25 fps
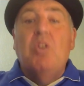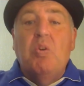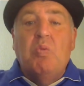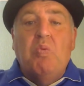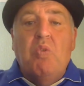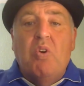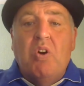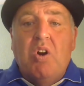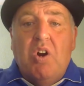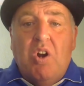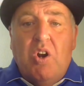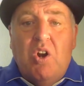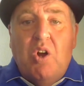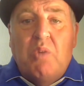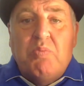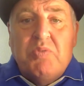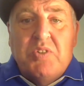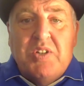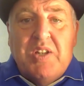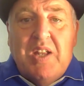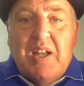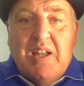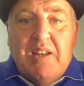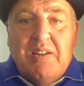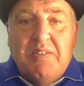what Klopp's
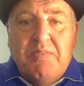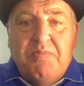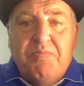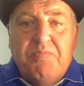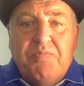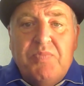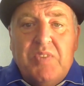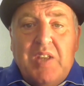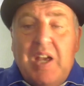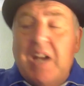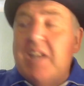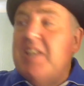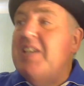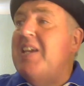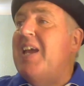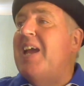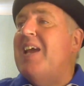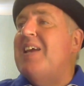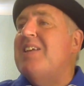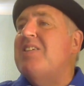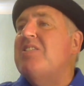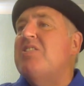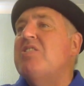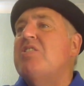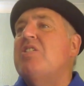done. And
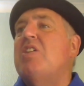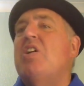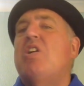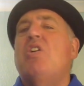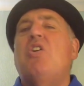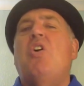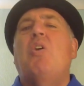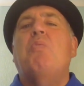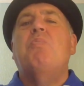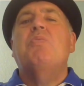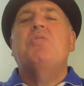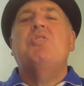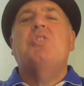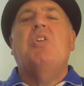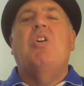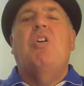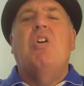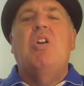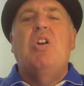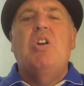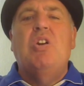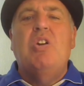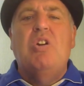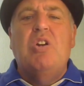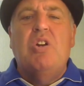yes, Klopp has got a
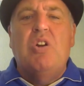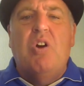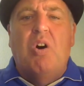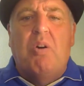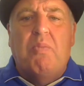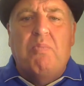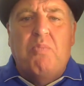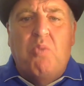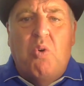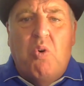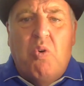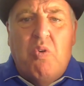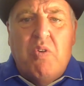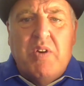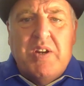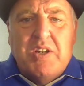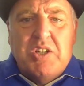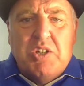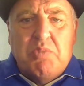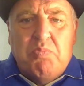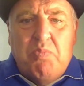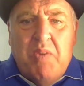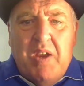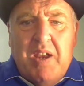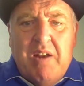lot more
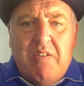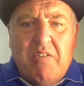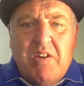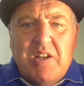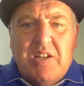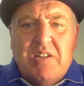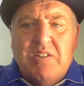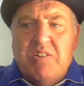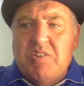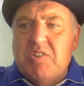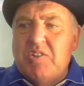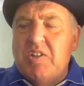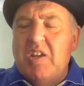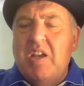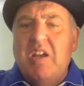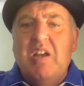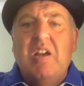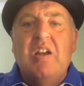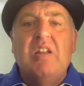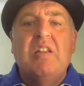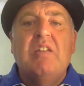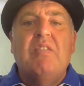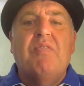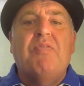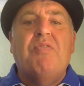experience
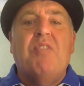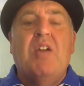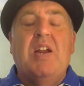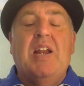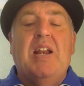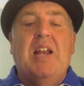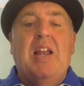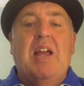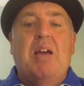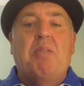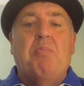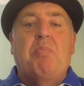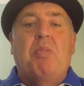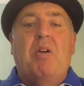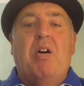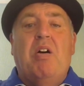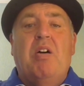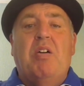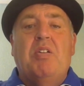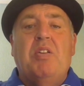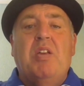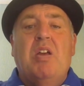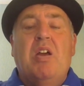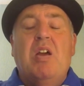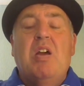than Frank
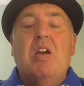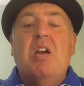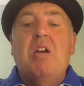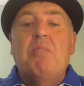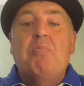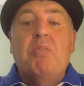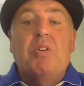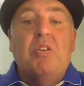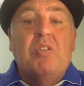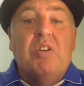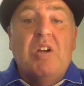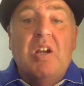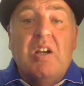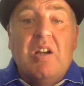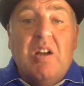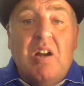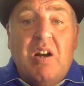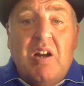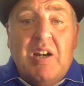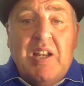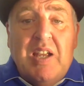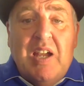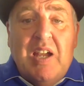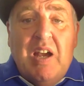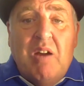Lampard. But look at
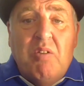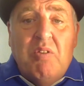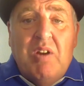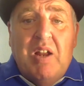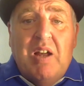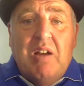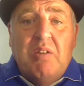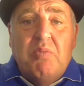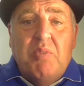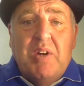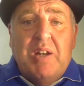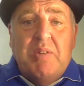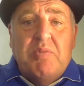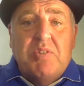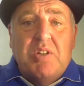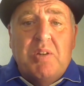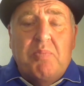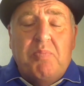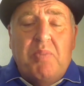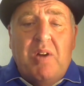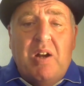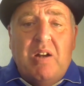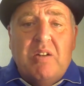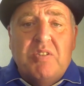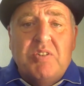Guardiola when he was at
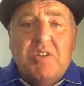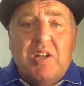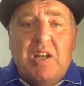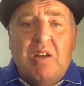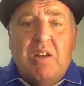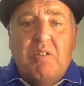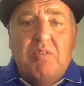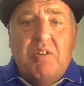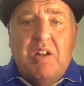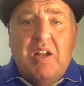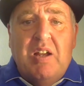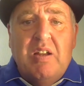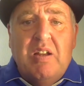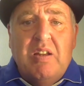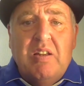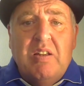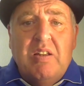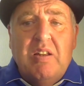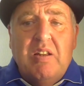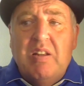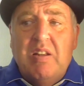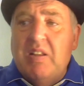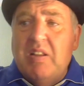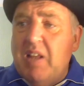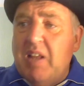Barcelona.
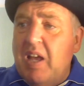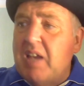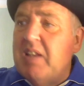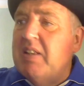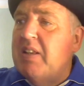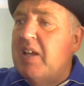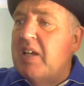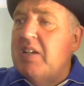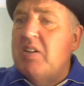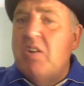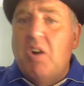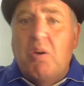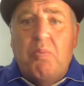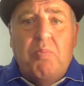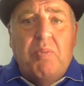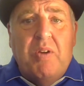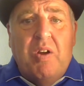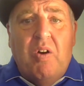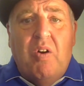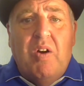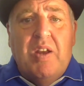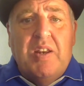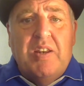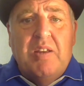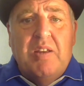They got
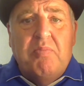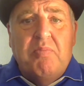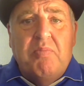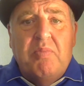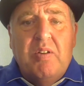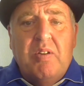behind him,